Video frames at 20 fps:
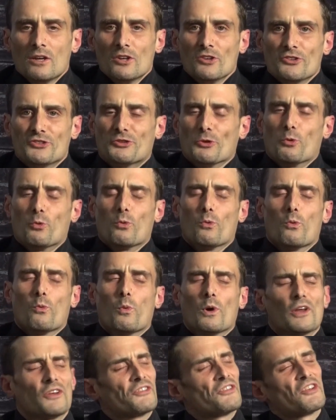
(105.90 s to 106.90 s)
So
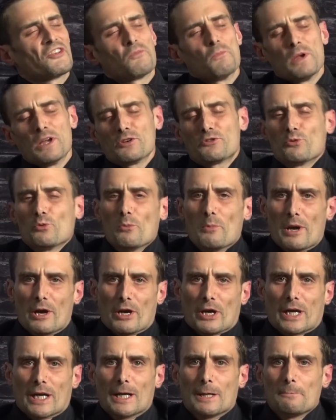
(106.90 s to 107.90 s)
what does this mean to
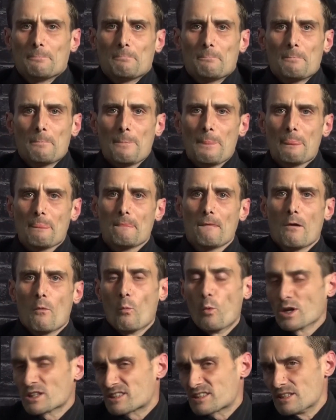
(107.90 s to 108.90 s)
America?
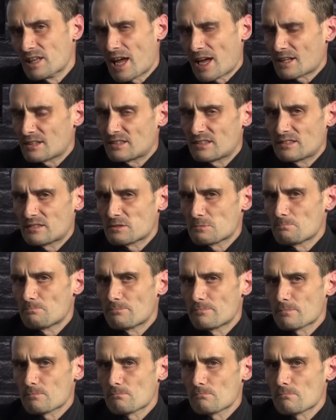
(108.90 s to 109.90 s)
What's next?
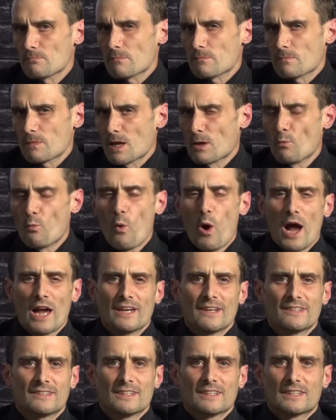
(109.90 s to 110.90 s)
And why
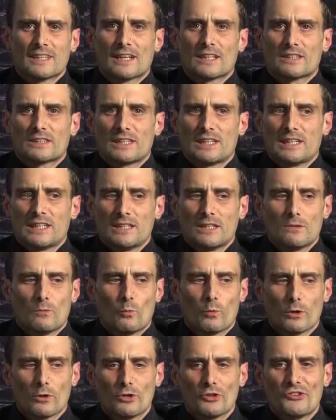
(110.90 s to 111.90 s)
is it that the
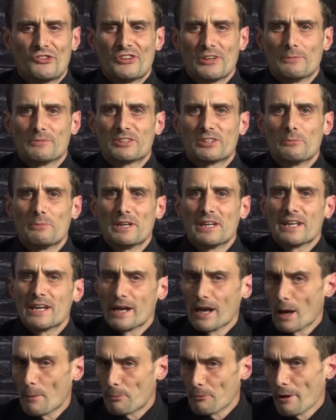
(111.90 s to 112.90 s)
world seems to be in
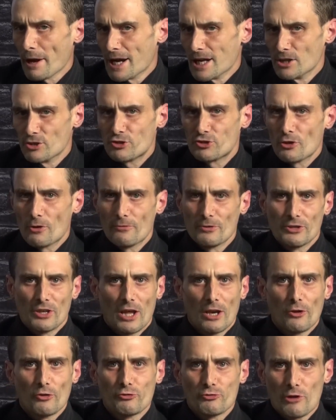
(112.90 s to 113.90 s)
an outrage over
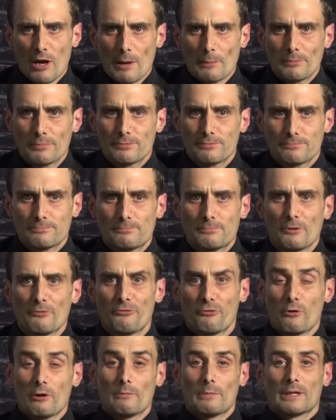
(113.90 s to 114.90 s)
Donald Trump
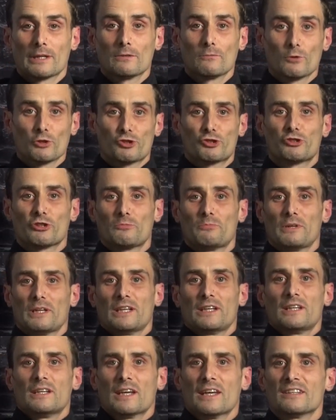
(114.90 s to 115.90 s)
performing what should
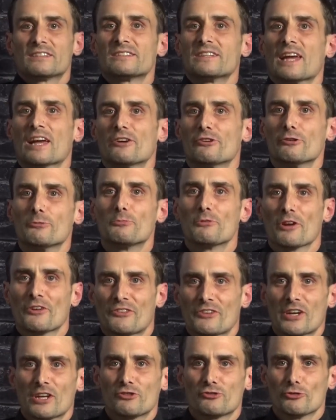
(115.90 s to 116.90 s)
be a standard
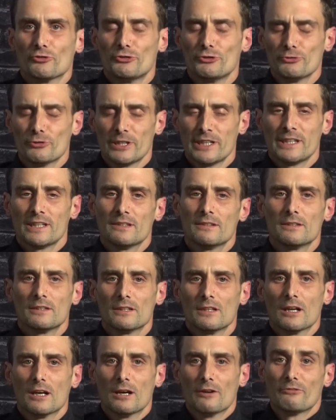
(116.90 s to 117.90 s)
presidential duty
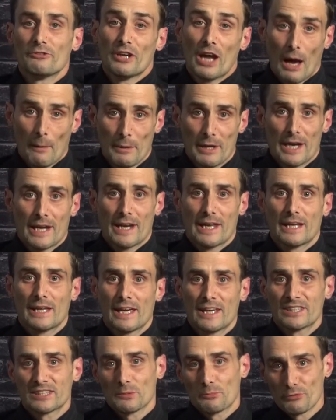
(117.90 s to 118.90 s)
of nominating
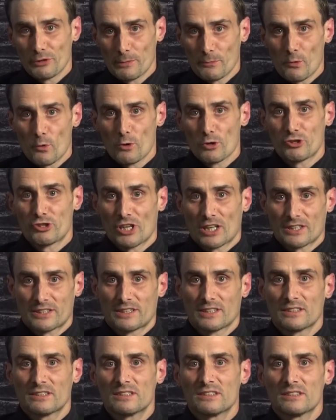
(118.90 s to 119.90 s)
a Supreme Court
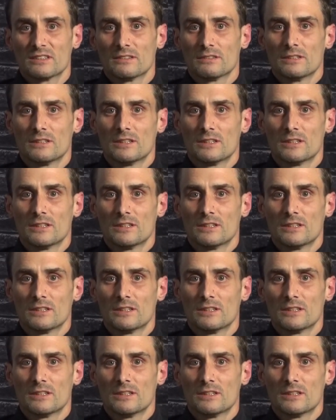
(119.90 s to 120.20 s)
justice